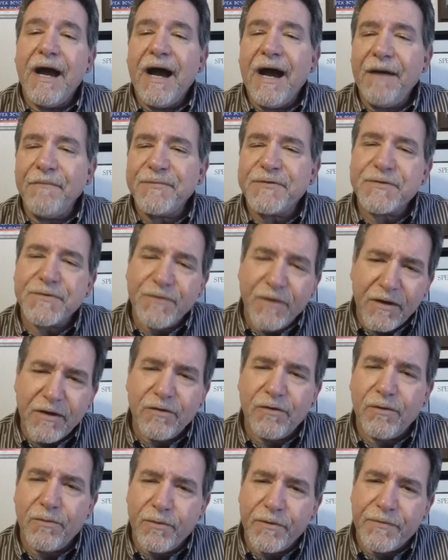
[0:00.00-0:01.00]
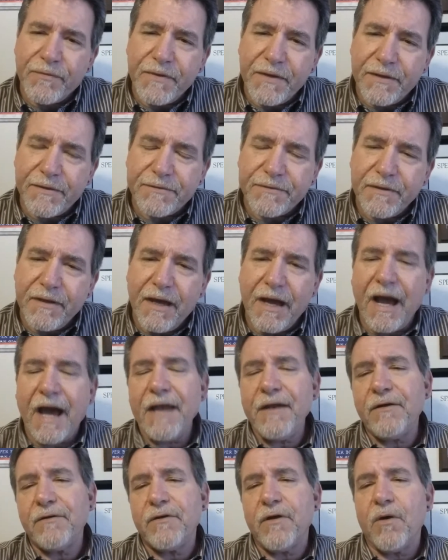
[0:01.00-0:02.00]
I'm struggling with this.
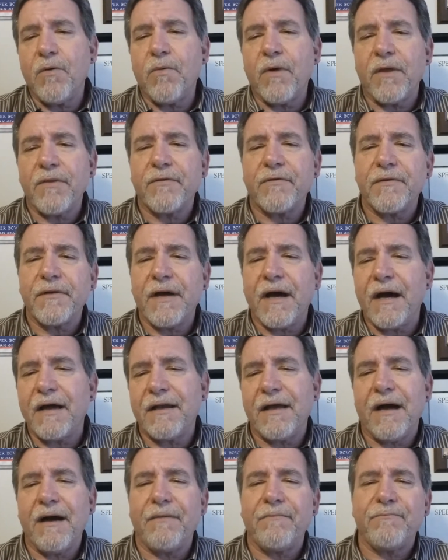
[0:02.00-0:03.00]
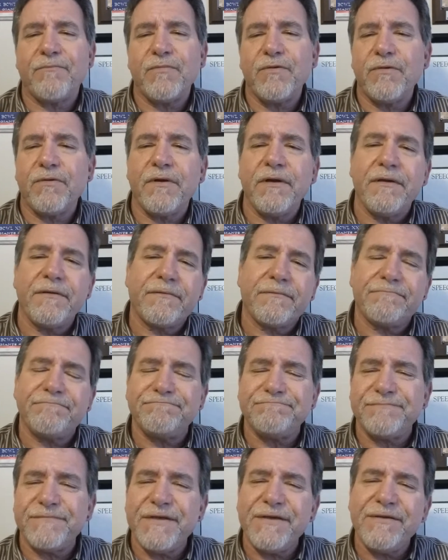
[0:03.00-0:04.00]
I don't know whether or not I'm really,
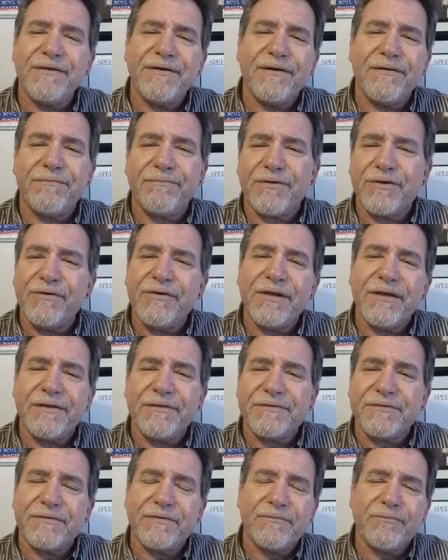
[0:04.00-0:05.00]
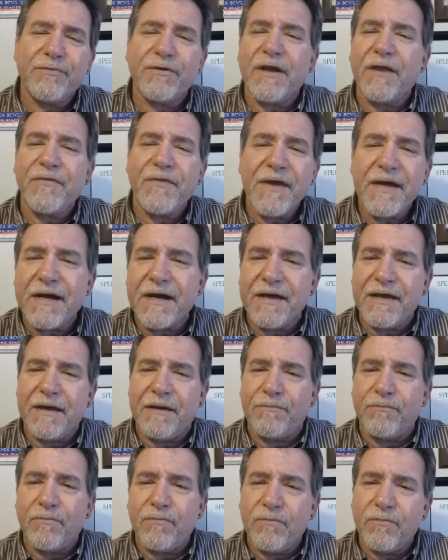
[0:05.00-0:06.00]
good as what I think I
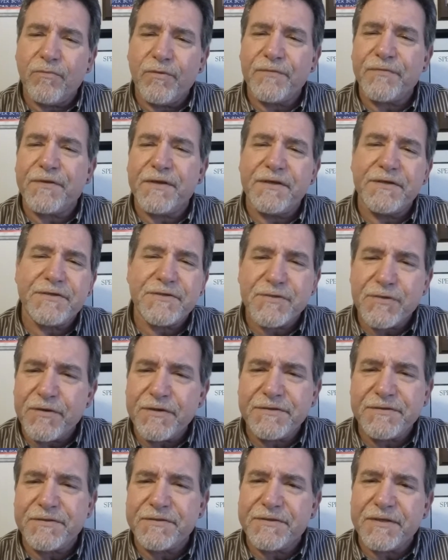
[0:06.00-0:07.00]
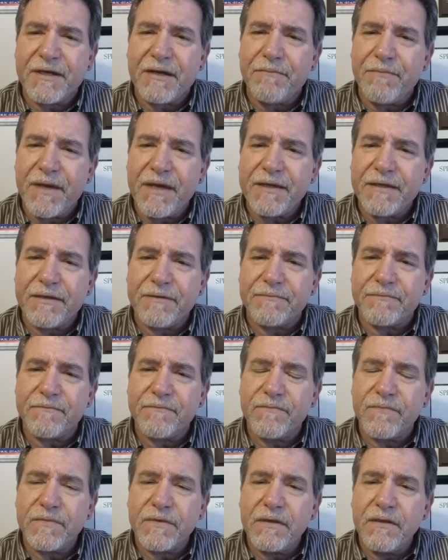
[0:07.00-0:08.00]
am with these choices that I'm making.
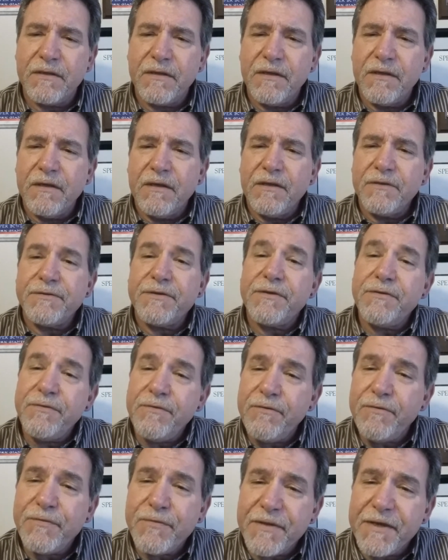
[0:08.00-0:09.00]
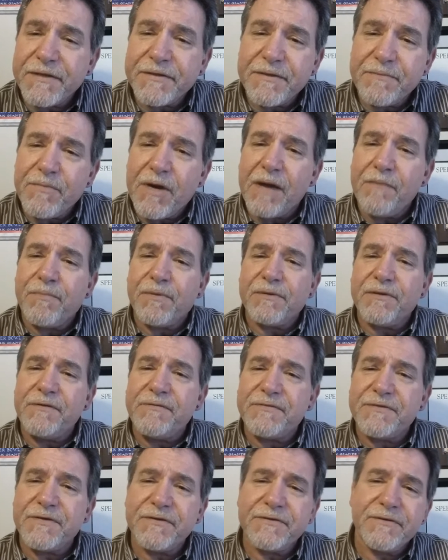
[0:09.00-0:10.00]
Do you think that my
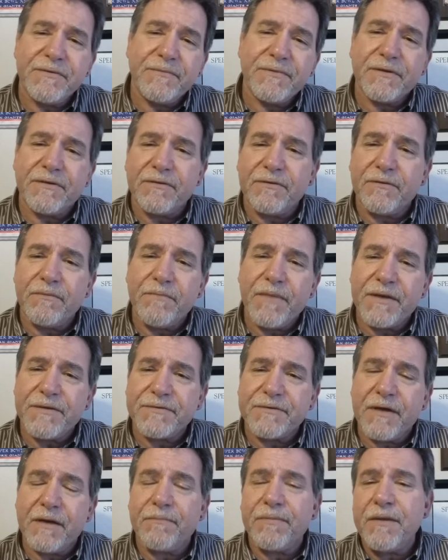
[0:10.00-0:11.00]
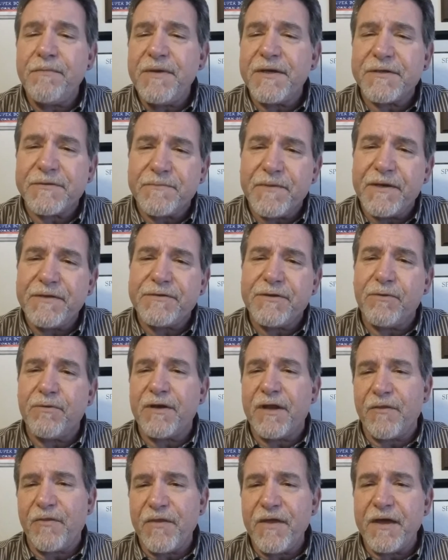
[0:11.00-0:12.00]
belief system is a little messed up? Let me explain to you
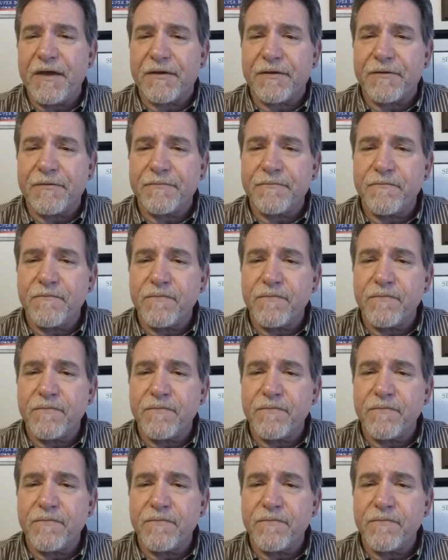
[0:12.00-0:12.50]
what I think.